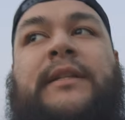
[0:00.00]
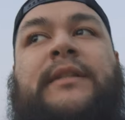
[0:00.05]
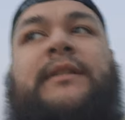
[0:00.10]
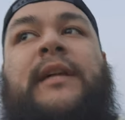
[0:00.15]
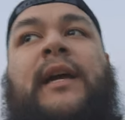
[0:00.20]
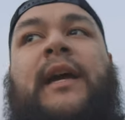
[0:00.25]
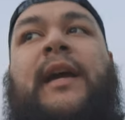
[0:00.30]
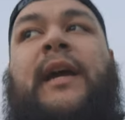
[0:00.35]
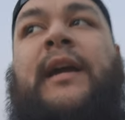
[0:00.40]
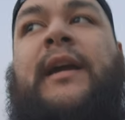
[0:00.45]

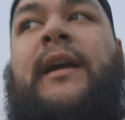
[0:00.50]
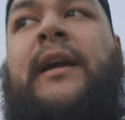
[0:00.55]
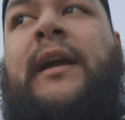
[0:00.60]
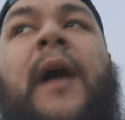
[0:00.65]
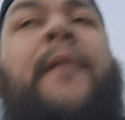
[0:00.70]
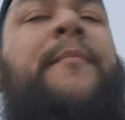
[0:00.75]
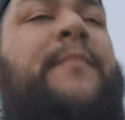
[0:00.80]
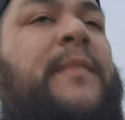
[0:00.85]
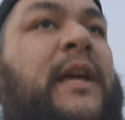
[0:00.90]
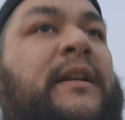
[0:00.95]
say
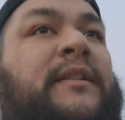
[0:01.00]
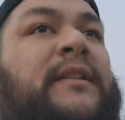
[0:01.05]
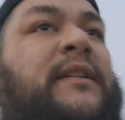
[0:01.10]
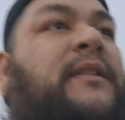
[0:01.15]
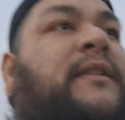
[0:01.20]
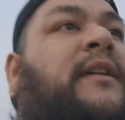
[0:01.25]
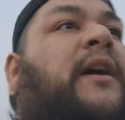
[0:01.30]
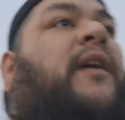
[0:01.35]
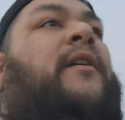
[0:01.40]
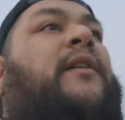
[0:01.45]
I'm
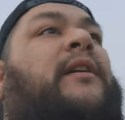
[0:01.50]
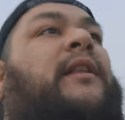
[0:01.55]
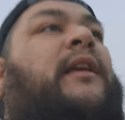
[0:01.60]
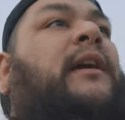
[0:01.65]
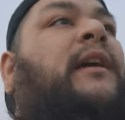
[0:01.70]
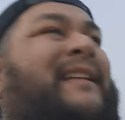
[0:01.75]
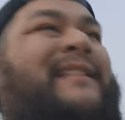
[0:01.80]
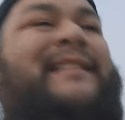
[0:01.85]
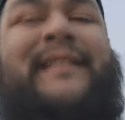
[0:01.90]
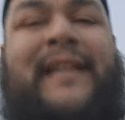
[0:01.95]

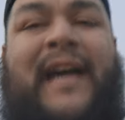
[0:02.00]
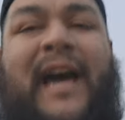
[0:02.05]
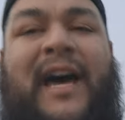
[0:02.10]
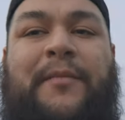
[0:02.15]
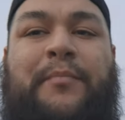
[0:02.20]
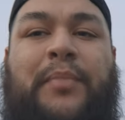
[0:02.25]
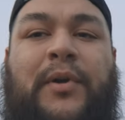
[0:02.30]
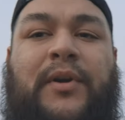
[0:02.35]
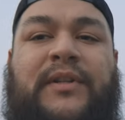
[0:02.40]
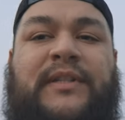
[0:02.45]
necessarily a
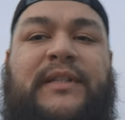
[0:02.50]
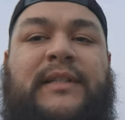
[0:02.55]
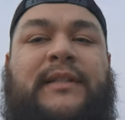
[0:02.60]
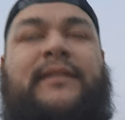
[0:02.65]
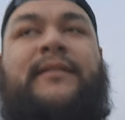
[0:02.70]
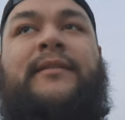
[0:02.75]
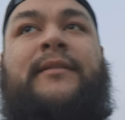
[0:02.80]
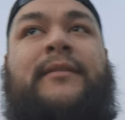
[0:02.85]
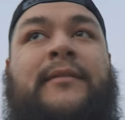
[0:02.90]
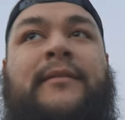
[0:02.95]
sad
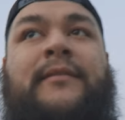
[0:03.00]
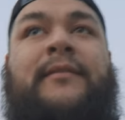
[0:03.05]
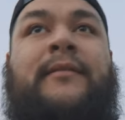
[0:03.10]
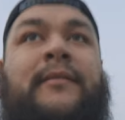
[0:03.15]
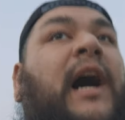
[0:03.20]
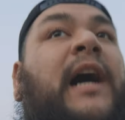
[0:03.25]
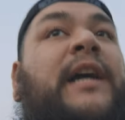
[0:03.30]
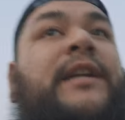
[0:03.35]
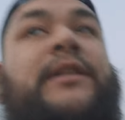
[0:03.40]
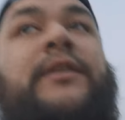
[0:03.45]
person.
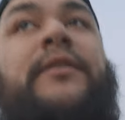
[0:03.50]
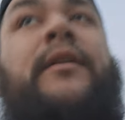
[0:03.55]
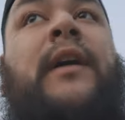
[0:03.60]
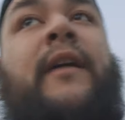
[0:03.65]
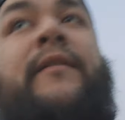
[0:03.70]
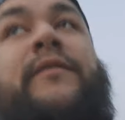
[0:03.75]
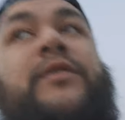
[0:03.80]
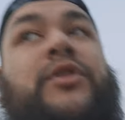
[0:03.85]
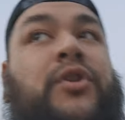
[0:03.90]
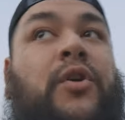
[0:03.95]
I do
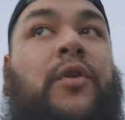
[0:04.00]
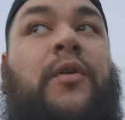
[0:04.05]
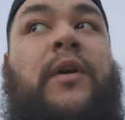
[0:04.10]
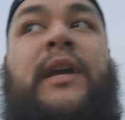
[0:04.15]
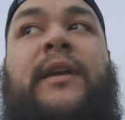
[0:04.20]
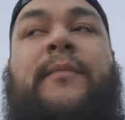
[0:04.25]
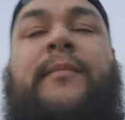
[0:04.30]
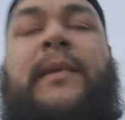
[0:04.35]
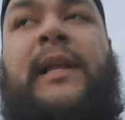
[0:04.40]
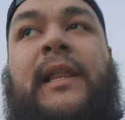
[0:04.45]
have
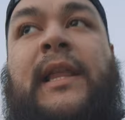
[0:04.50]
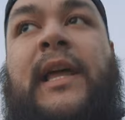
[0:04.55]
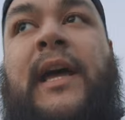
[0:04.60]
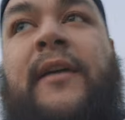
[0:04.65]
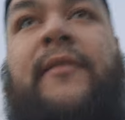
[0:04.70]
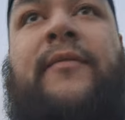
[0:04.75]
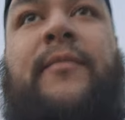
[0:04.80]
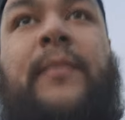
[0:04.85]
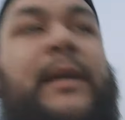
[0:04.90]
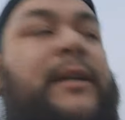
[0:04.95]
joy in
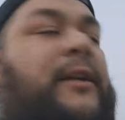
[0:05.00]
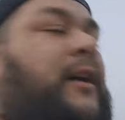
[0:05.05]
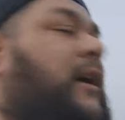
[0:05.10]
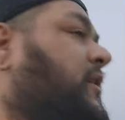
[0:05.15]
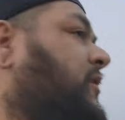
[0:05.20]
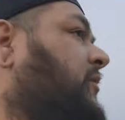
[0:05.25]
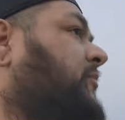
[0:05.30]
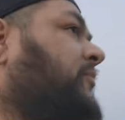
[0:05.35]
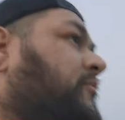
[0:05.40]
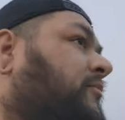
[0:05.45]
life. My
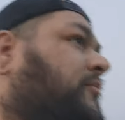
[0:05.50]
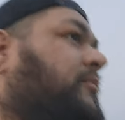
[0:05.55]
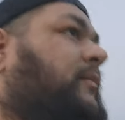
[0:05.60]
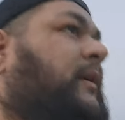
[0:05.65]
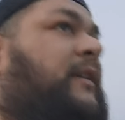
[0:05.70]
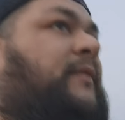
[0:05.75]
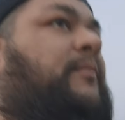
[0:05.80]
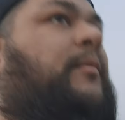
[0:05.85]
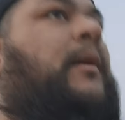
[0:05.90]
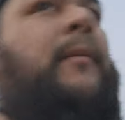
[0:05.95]
daughter
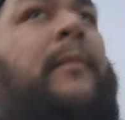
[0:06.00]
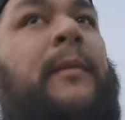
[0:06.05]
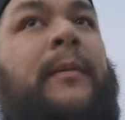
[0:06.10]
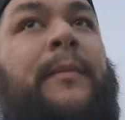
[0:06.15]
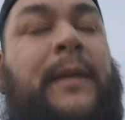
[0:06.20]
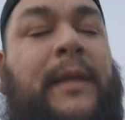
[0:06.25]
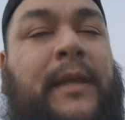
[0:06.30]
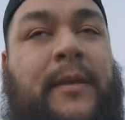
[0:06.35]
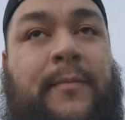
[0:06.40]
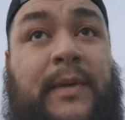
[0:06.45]
is
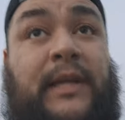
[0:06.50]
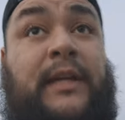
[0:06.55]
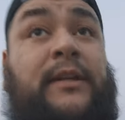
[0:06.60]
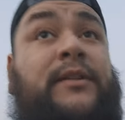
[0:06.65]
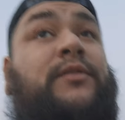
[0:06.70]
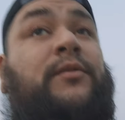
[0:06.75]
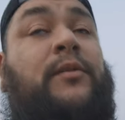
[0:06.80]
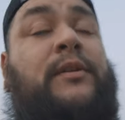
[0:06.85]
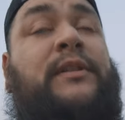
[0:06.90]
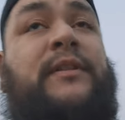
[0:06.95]
probably the
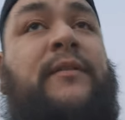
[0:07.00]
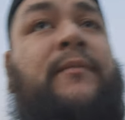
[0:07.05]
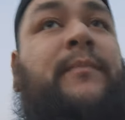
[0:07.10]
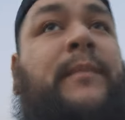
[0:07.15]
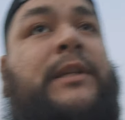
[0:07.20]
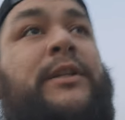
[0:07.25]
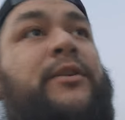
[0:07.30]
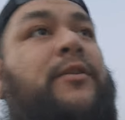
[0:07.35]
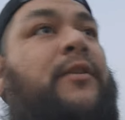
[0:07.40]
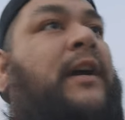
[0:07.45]
biggest source of
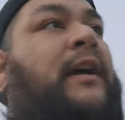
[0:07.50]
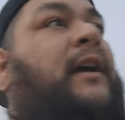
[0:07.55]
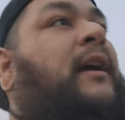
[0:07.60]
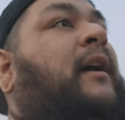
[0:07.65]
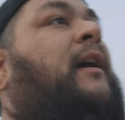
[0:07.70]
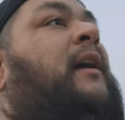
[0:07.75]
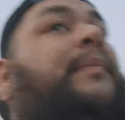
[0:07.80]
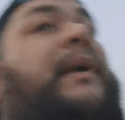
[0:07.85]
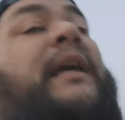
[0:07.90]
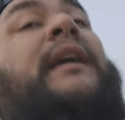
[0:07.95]
my joy.
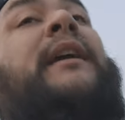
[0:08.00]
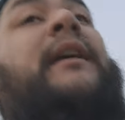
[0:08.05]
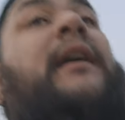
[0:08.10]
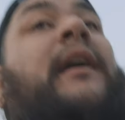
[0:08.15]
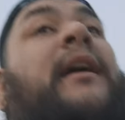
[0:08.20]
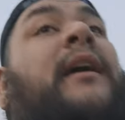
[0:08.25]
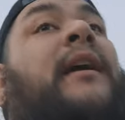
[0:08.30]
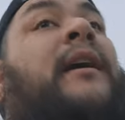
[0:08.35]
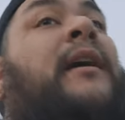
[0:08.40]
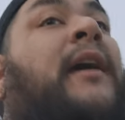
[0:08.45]
Being
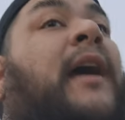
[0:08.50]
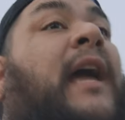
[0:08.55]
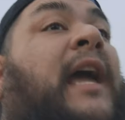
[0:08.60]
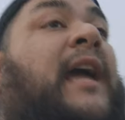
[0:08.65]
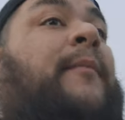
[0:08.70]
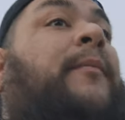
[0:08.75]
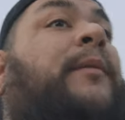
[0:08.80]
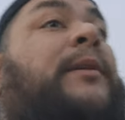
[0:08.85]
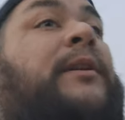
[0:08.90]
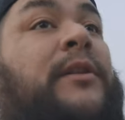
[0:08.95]

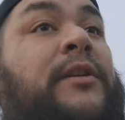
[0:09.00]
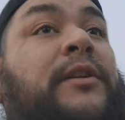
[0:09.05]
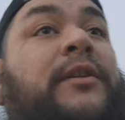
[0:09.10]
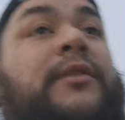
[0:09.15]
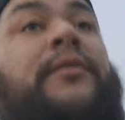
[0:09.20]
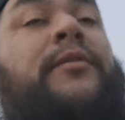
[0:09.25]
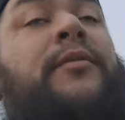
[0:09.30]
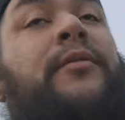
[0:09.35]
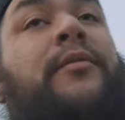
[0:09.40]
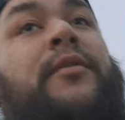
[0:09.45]
able to
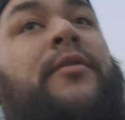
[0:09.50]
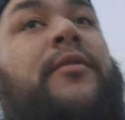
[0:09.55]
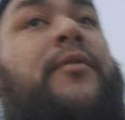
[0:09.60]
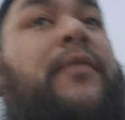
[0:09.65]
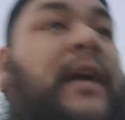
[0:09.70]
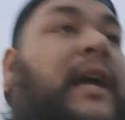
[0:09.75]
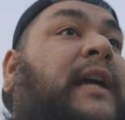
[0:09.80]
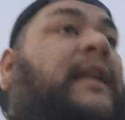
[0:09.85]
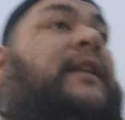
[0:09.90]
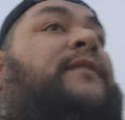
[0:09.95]
do
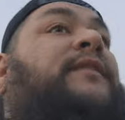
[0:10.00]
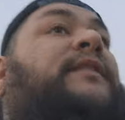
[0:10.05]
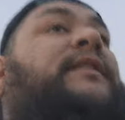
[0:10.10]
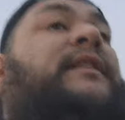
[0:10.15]
creative